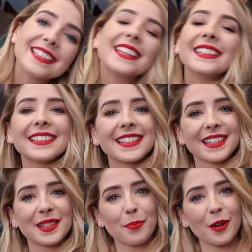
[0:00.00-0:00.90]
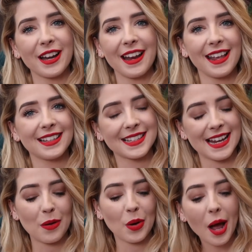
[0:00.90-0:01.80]
since spring is
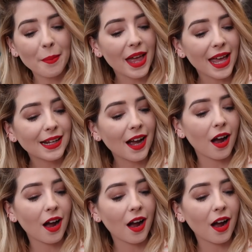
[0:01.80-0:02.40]
now coming,